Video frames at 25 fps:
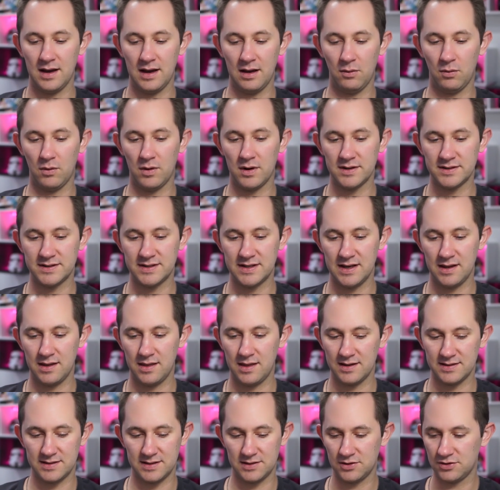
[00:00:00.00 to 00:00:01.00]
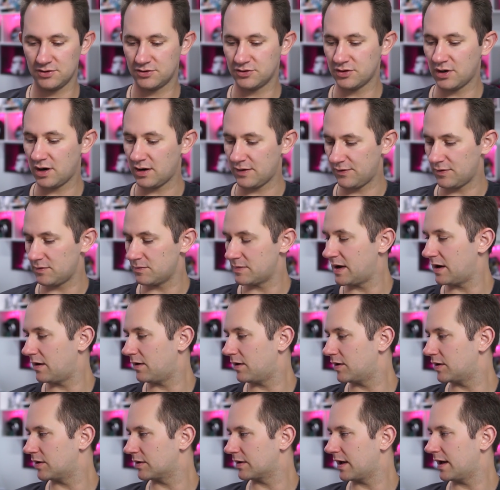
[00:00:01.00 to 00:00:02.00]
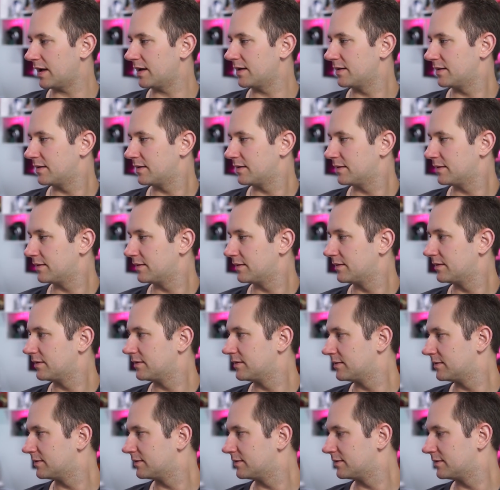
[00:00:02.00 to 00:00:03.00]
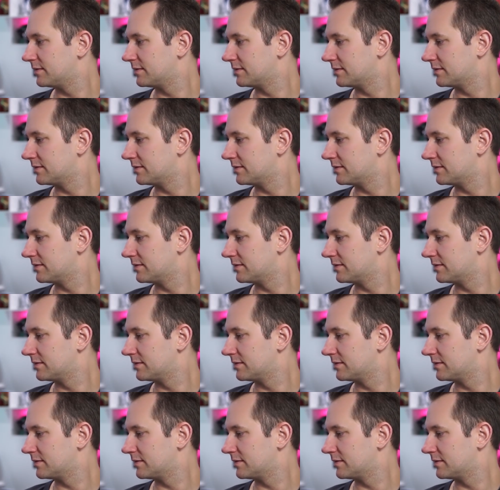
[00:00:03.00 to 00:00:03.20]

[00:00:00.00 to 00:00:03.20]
I wanna see this in your truck from now on, okay? Okay.